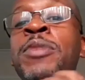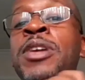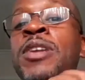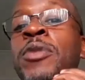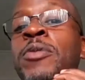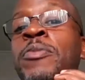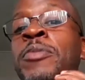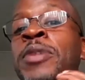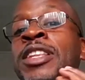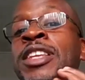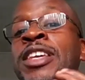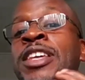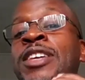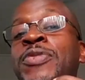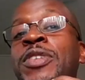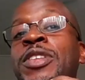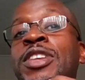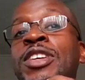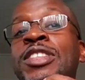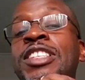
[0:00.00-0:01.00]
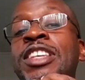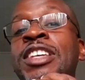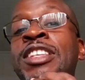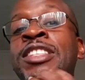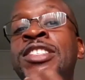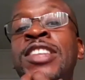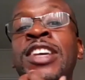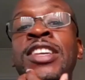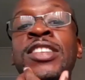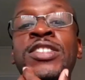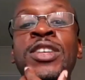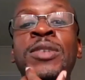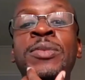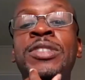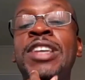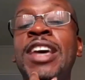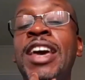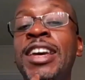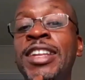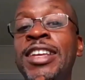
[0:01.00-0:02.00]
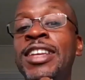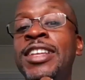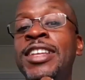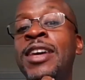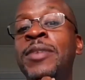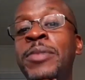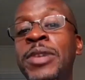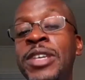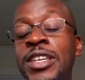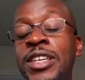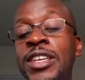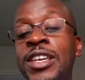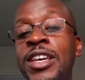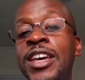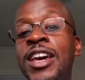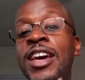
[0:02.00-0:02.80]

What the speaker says: So maybe me need to just inject some Chinese in me